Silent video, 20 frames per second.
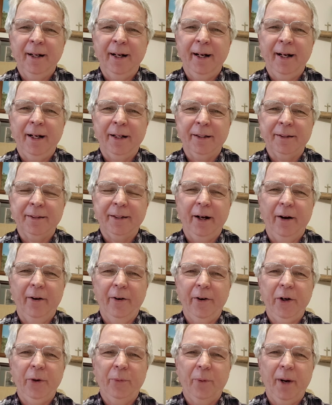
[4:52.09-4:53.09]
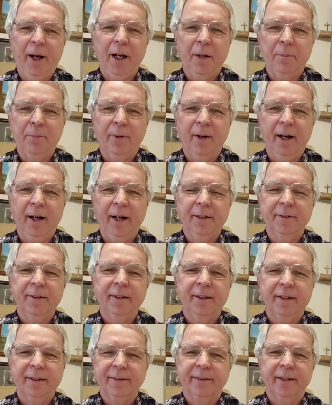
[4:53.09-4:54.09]
and carry your weight upright,
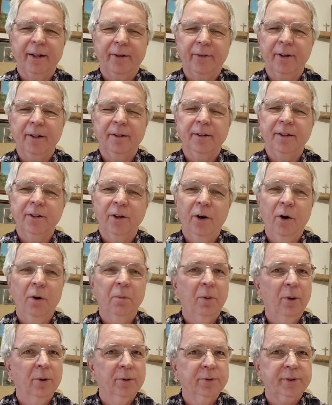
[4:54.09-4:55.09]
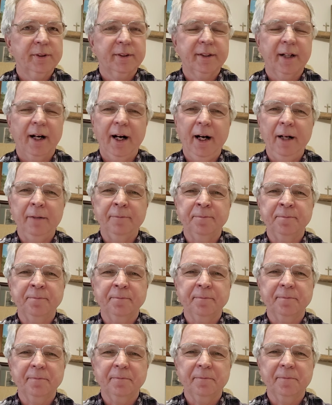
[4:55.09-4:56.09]
etc. No, most of the time,